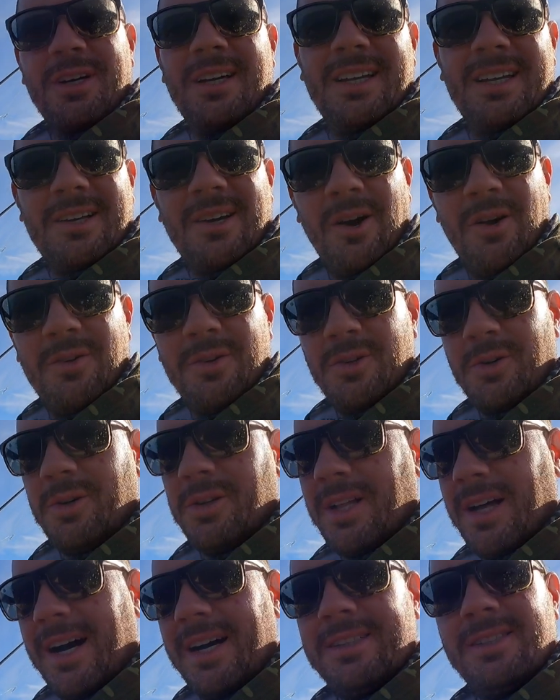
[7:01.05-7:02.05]
forget to go over to
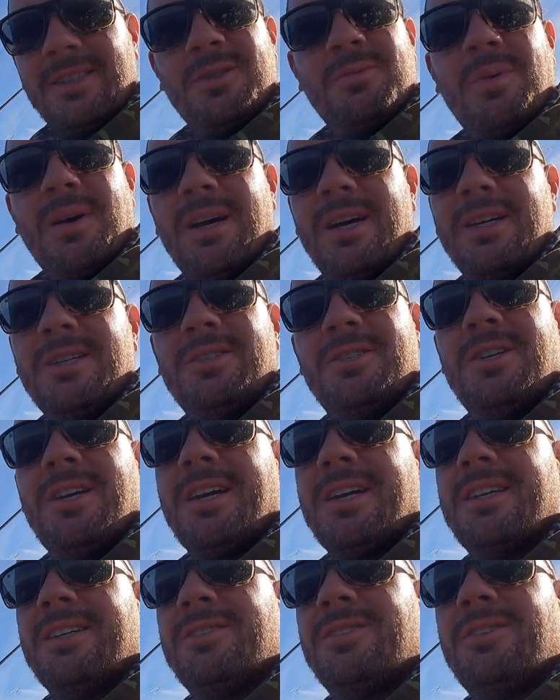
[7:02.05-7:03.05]
Elias's page,
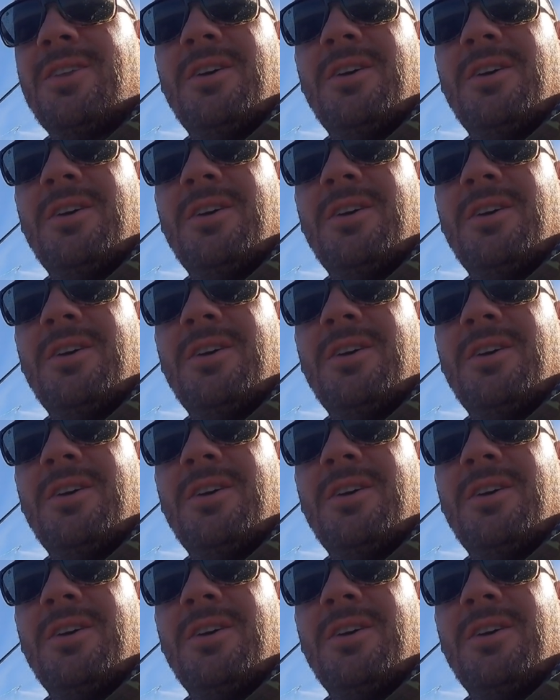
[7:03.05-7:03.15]
check his